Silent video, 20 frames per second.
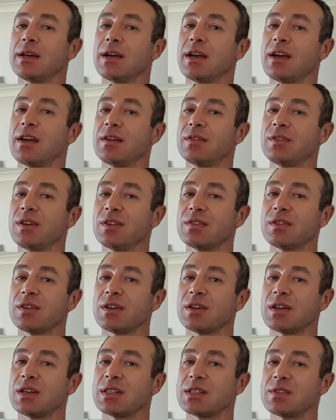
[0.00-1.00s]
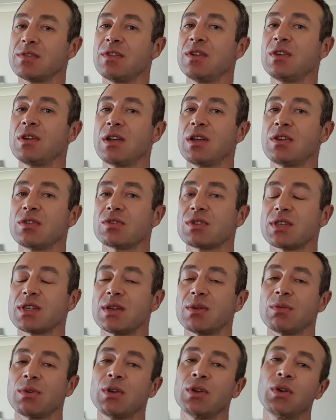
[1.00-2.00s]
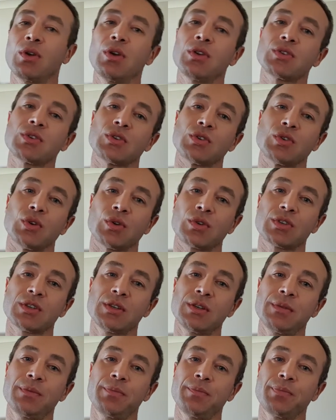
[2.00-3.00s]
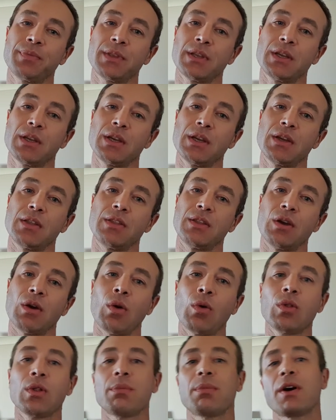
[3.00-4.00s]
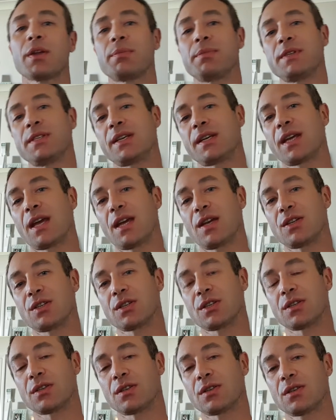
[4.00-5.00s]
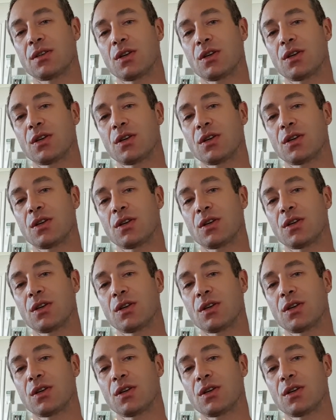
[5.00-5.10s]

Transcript: However, it's very interesting. When you go into doctor, they're all about medication.